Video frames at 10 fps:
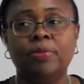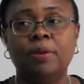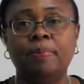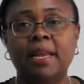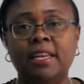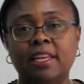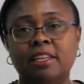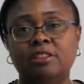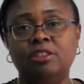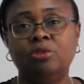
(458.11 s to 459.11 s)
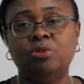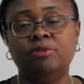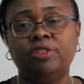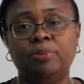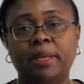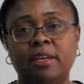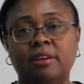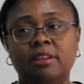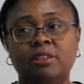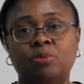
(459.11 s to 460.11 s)
The Planning Institute of
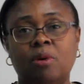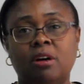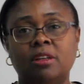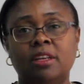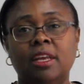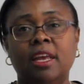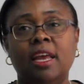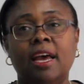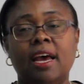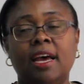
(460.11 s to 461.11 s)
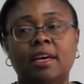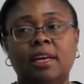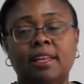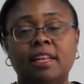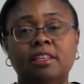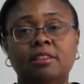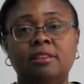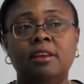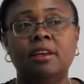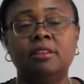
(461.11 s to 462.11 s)
Jamaica is one, and that
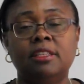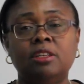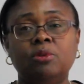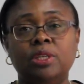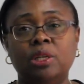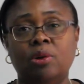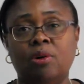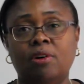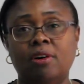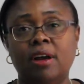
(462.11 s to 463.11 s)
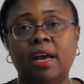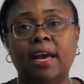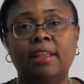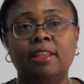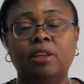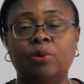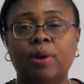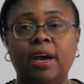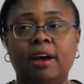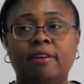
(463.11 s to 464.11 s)
is set out in law. And then
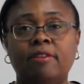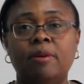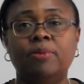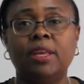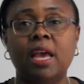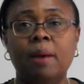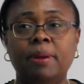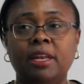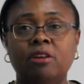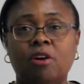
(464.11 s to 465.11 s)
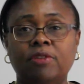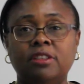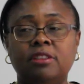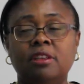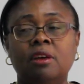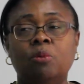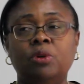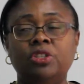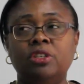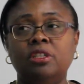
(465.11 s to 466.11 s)
you have the Cabinet Office,
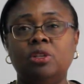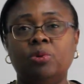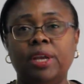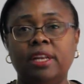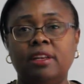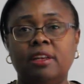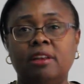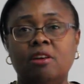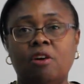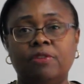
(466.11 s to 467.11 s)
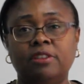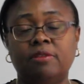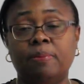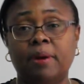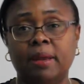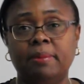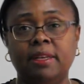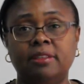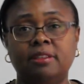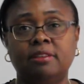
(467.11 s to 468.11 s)
which is located in the office of the Prime
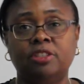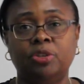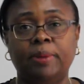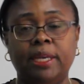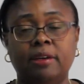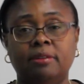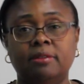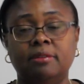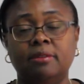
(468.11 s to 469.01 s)
Minister in Jamaica.